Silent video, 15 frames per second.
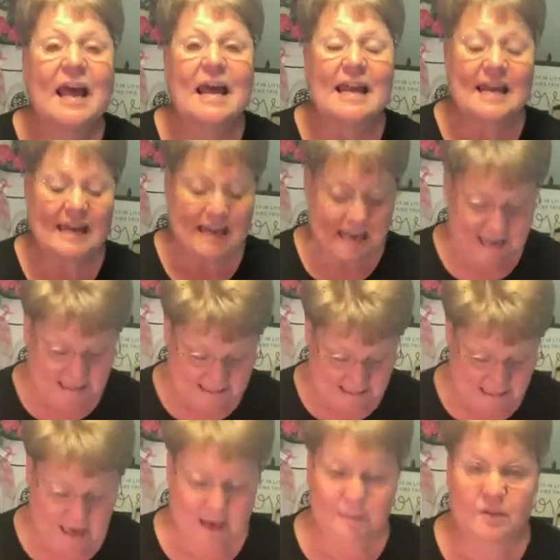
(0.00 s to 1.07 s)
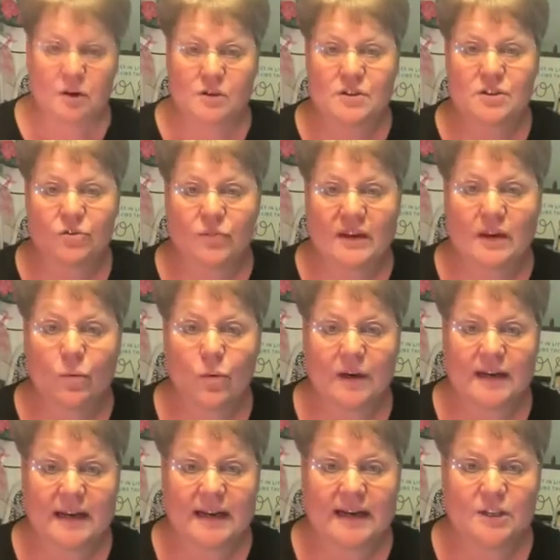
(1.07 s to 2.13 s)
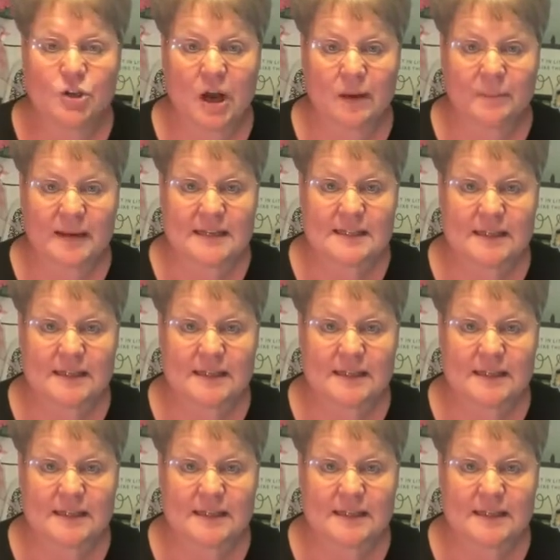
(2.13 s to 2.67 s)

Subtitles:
And those 3 coordinating chalk paste